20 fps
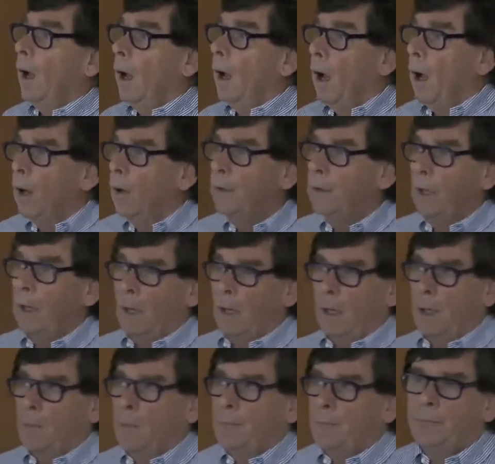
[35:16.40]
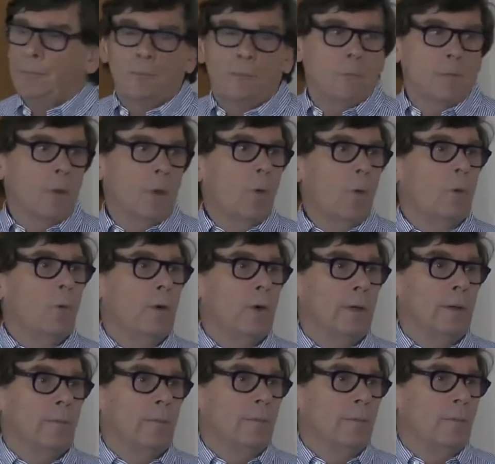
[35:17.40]
Okay, all
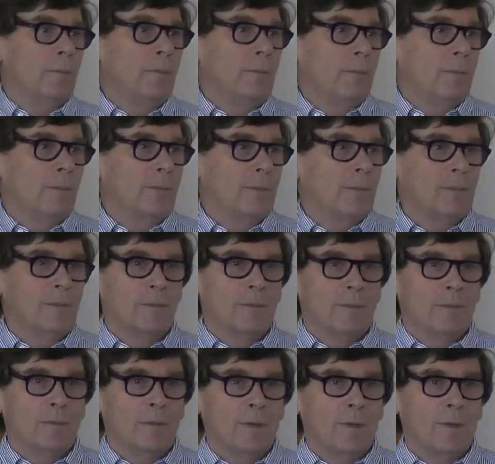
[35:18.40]
right. Yeah.